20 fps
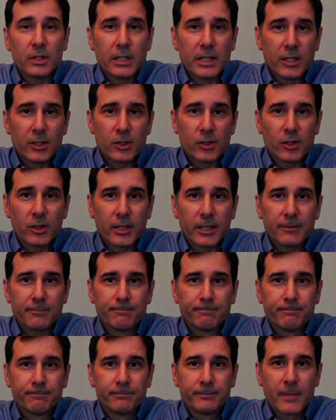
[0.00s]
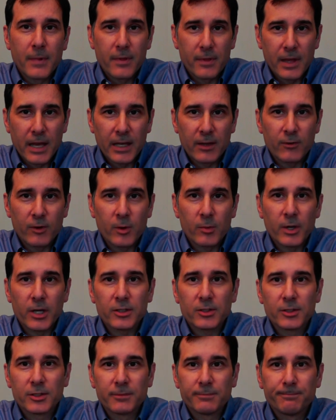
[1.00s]
lean journey. Thank you very
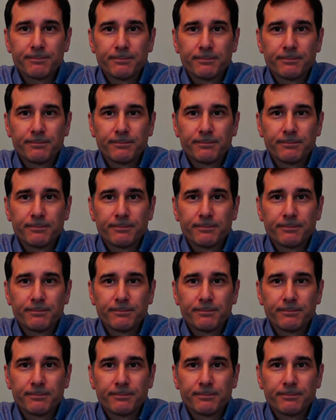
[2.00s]
much.